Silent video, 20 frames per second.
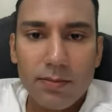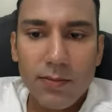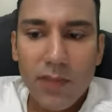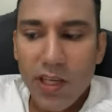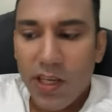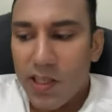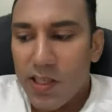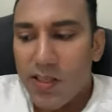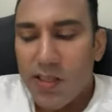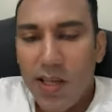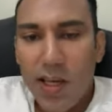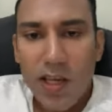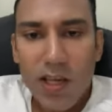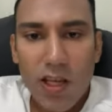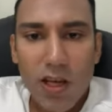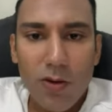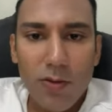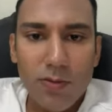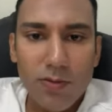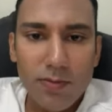Look, I just hit
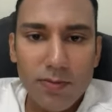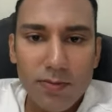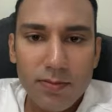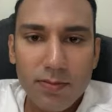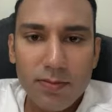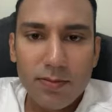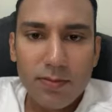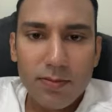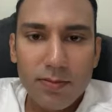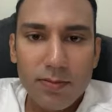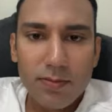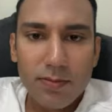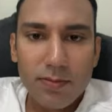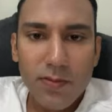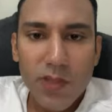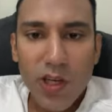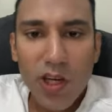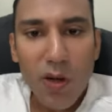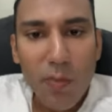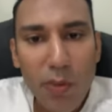you.
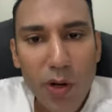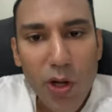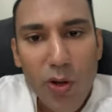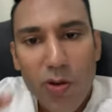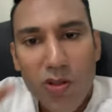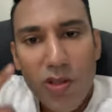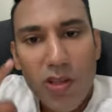You got a bruise